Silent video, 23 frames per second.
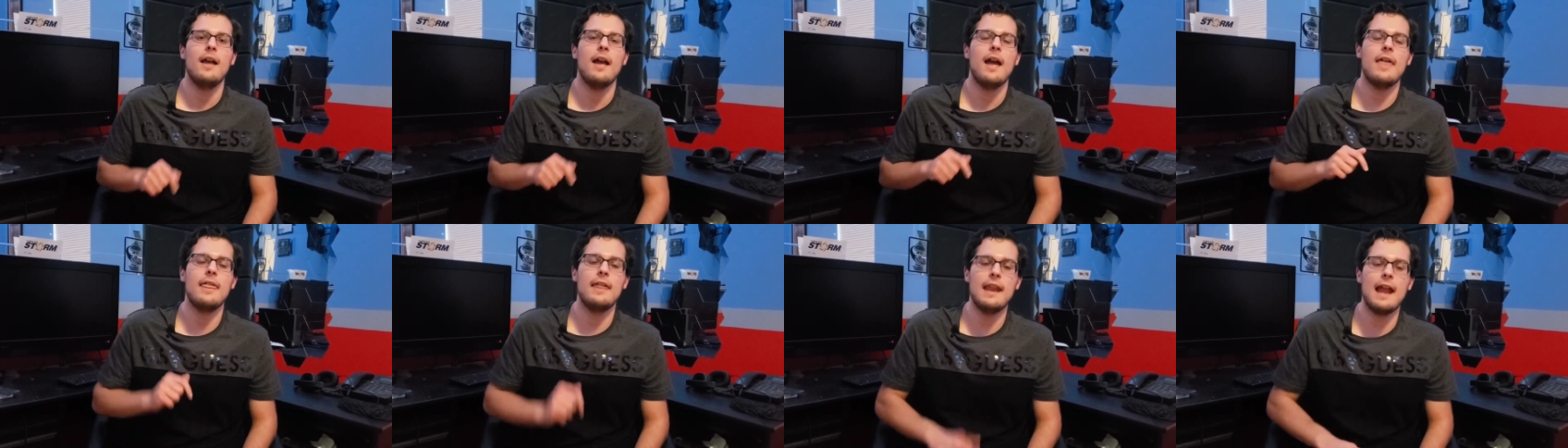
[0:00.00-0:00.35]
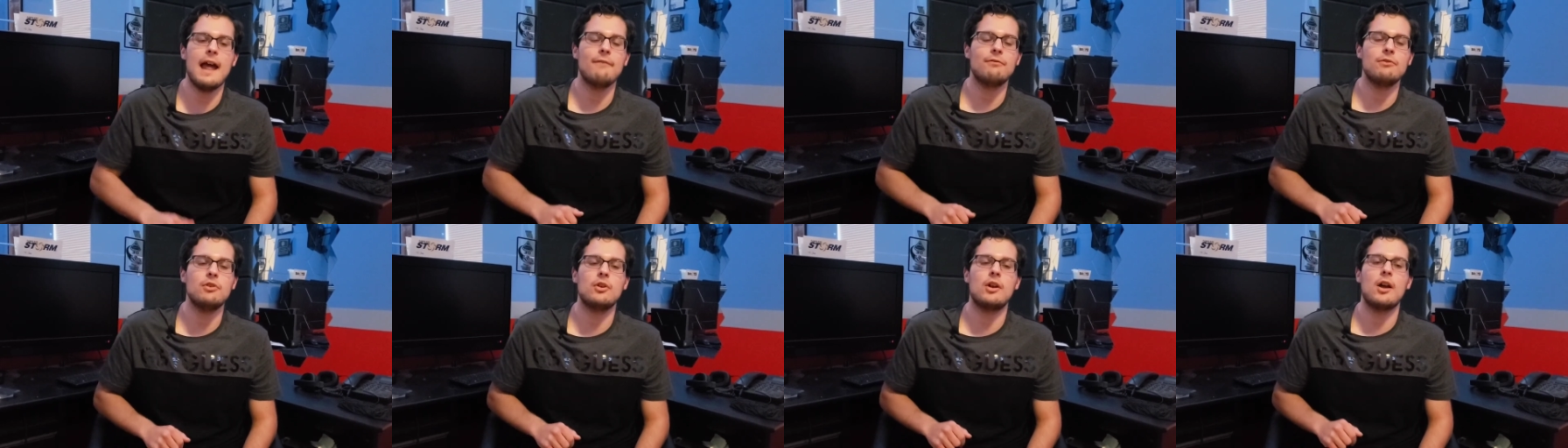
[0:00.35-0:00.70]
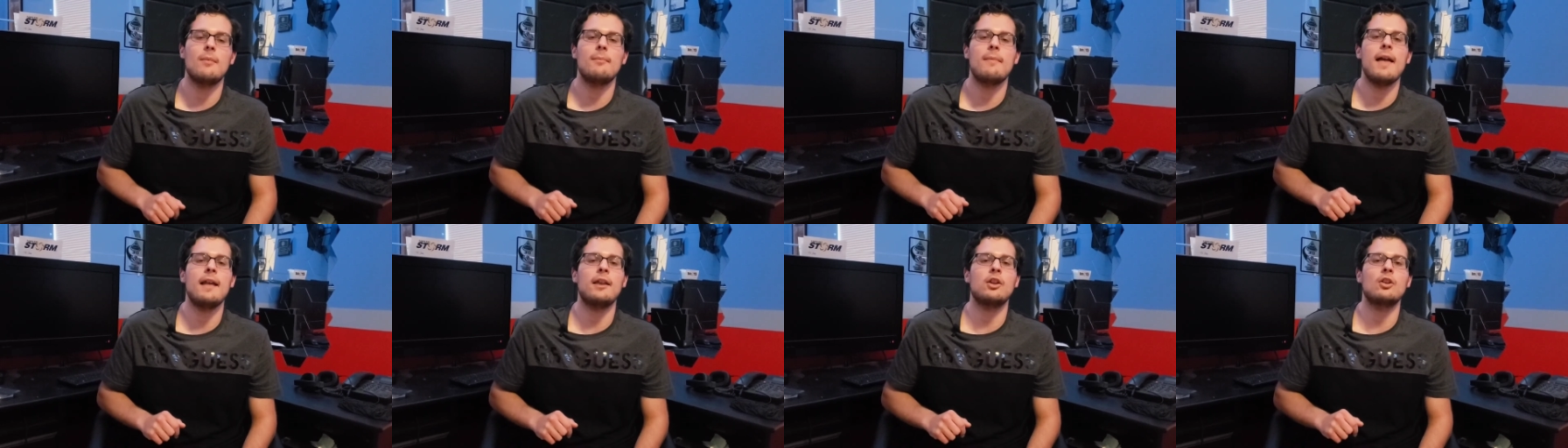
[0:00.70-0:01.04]
And then after you
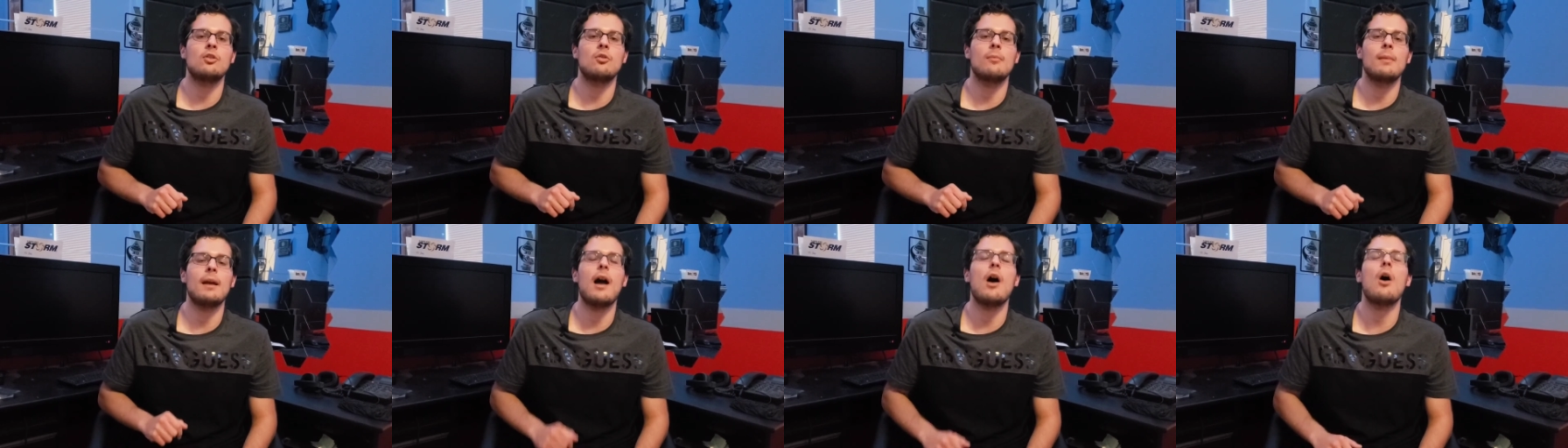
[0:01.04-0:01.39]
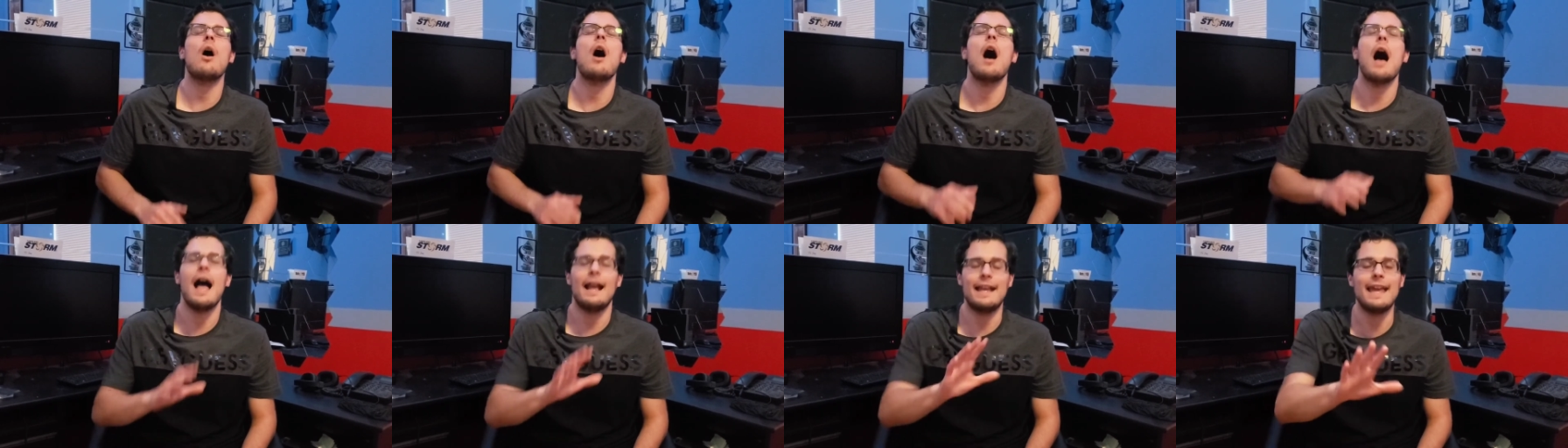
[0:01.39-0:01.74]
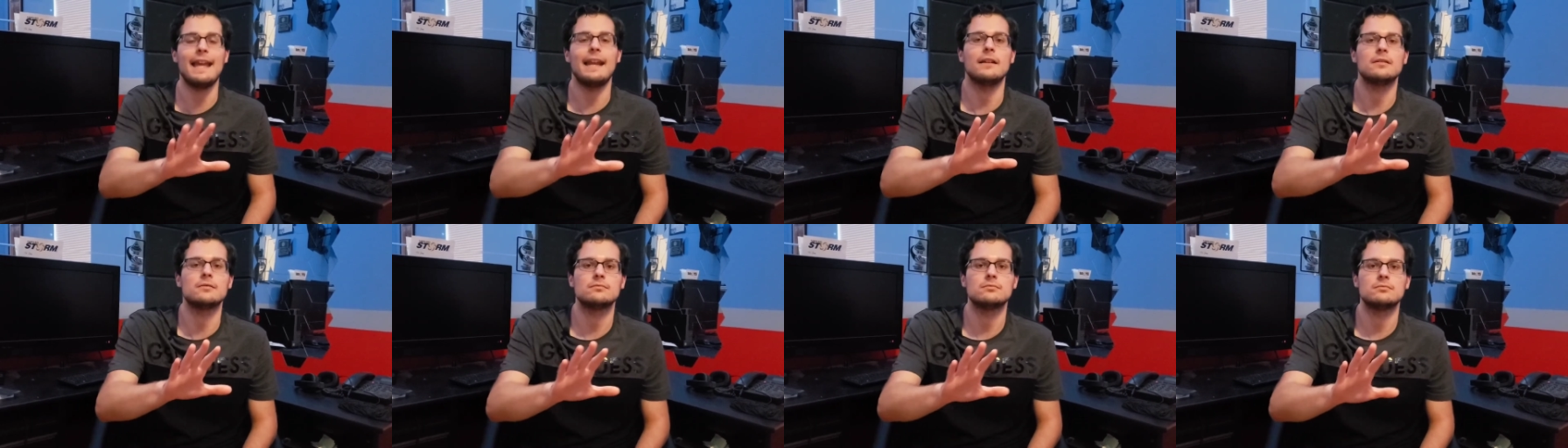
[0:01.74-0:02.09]
come back, you know what I mean? Oh, I
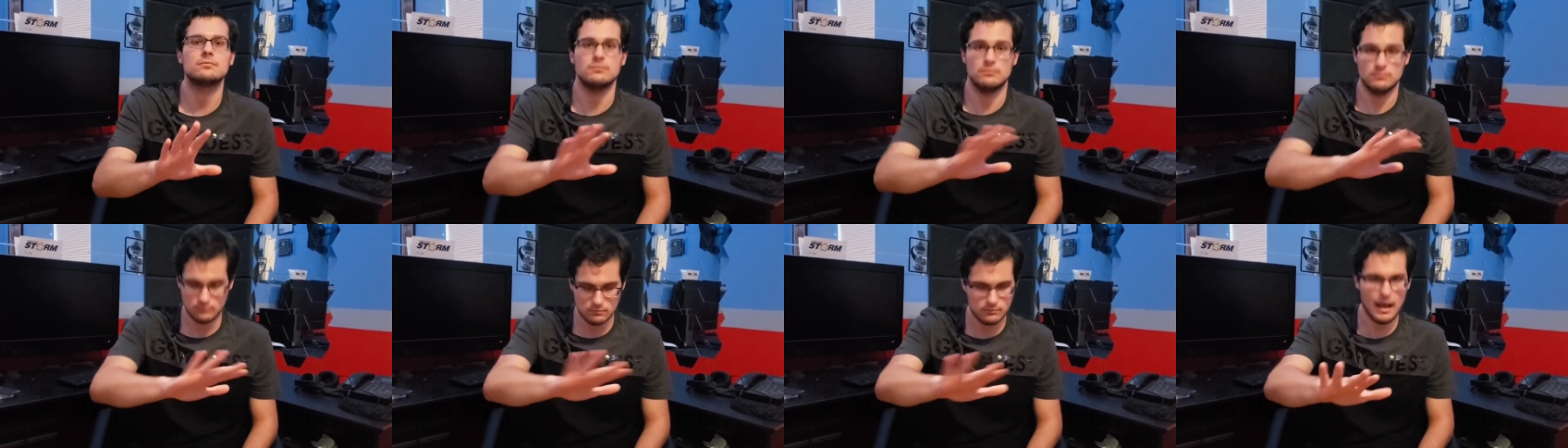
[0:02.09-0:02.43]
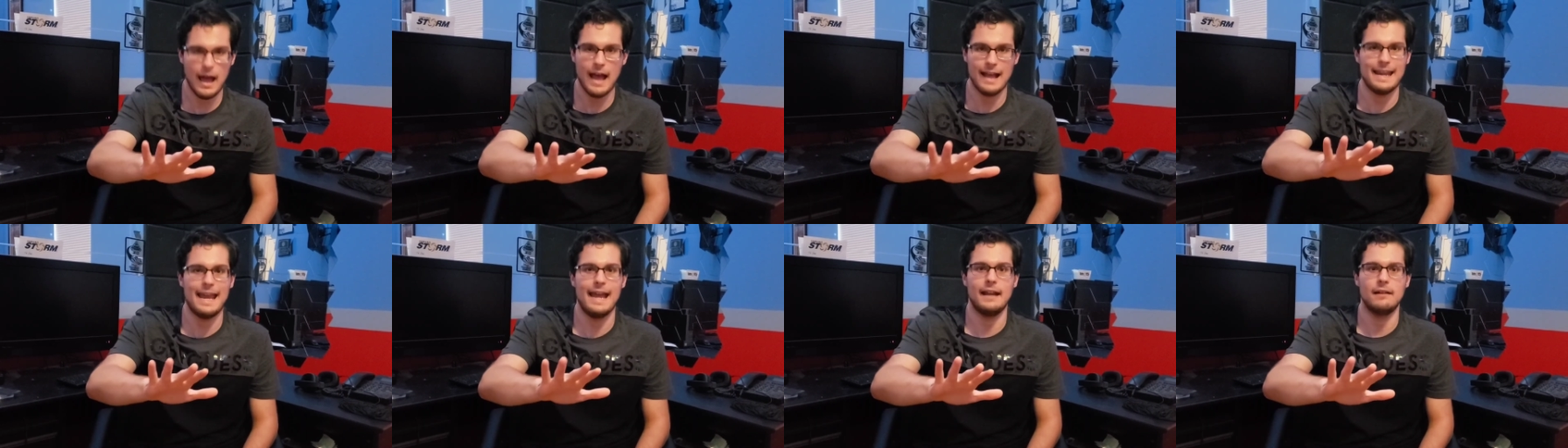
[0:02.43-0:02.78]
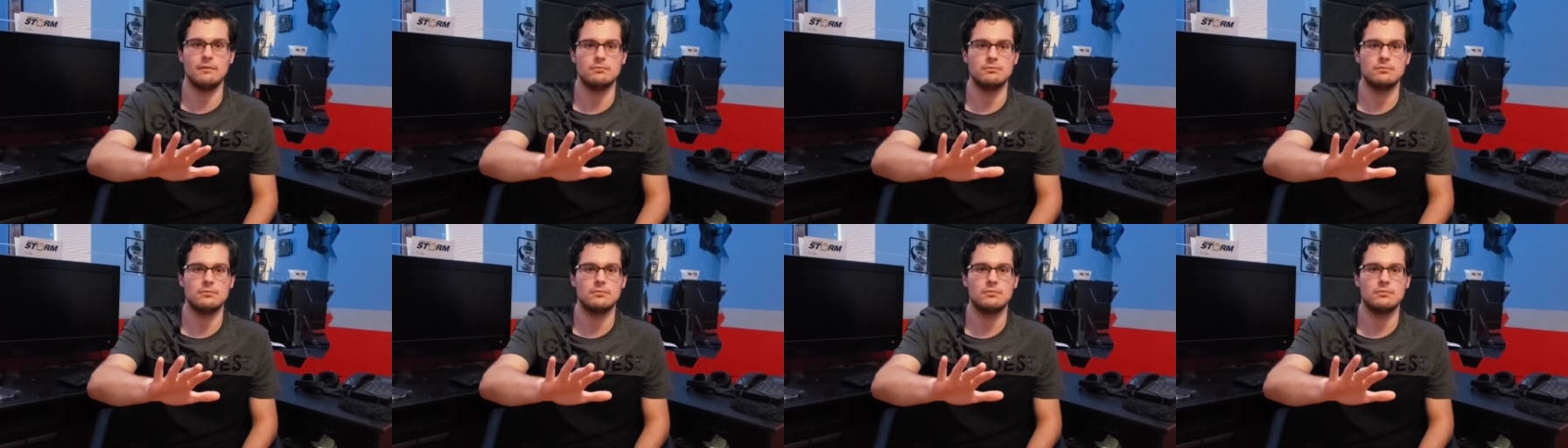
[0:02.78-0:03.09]
get it. I get it.